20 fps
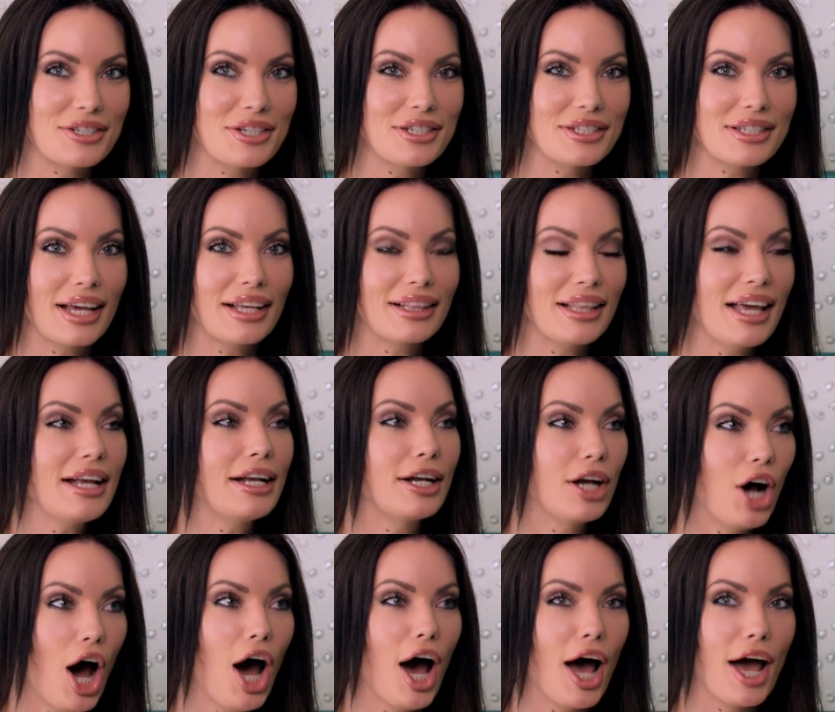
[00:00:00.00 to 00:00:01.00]
She's like, thank
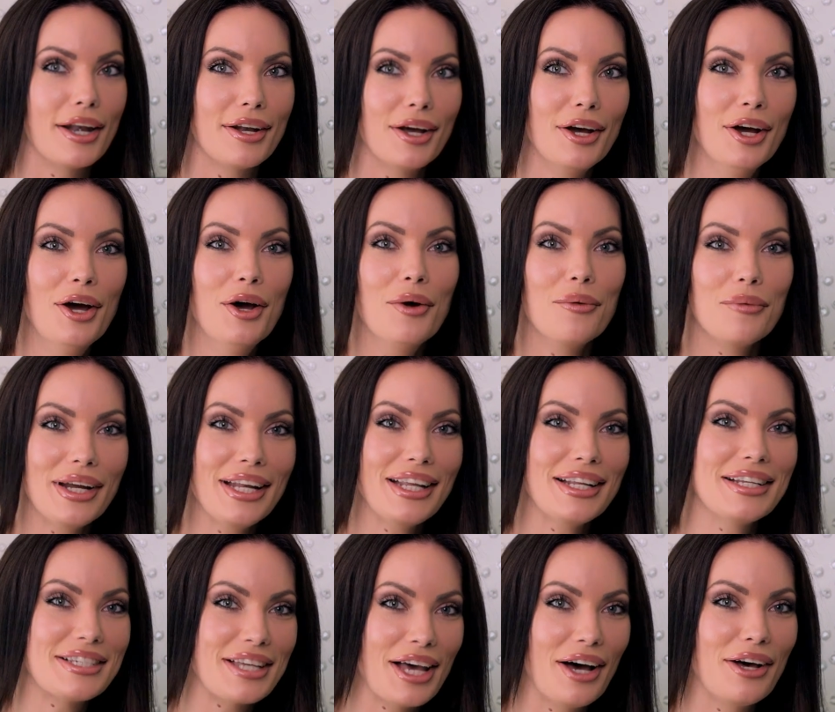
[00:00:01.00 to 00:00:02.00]
God we
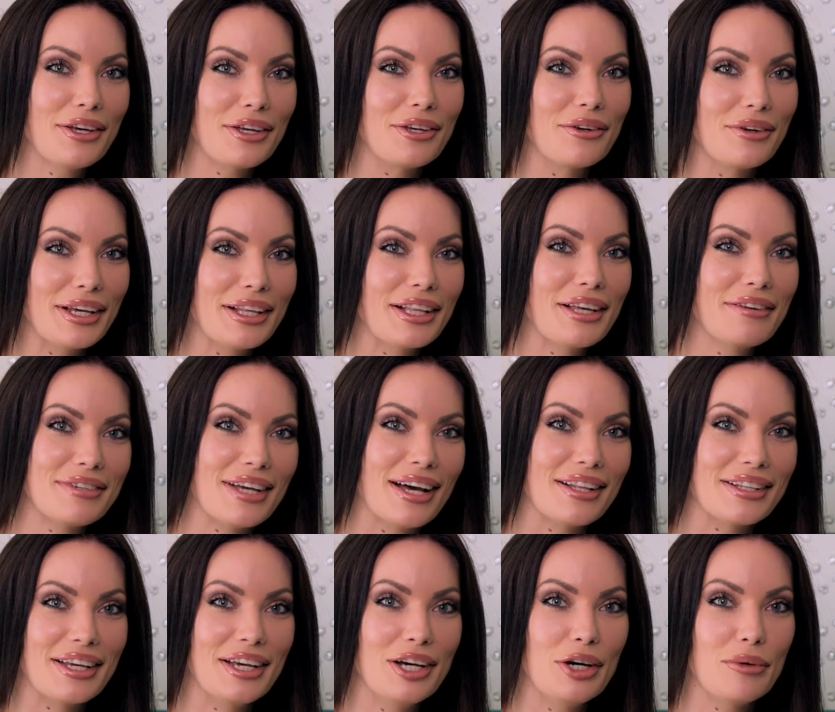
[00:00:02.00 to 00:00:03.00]
didn't tell you he lived
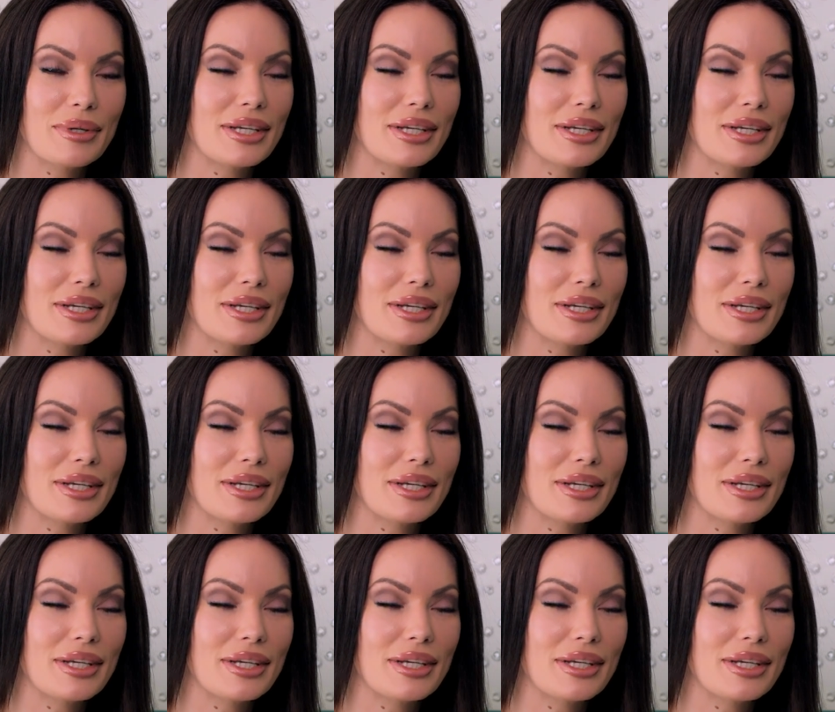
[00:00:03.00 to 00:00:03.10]
down the hill,